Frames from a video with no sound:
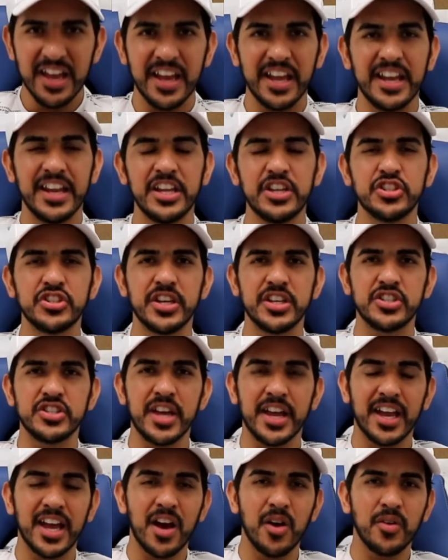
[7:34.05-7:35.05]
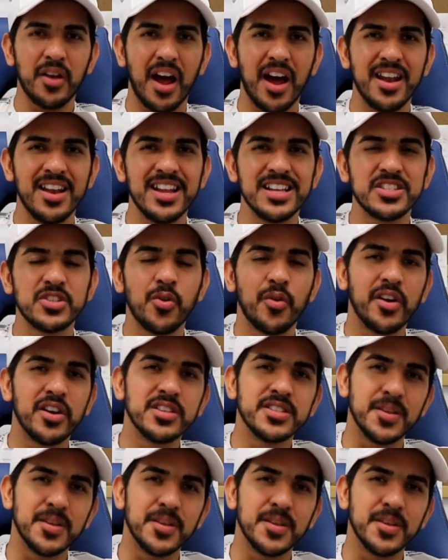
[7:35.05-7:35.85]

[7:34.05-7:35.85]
initiate checkout unless you're a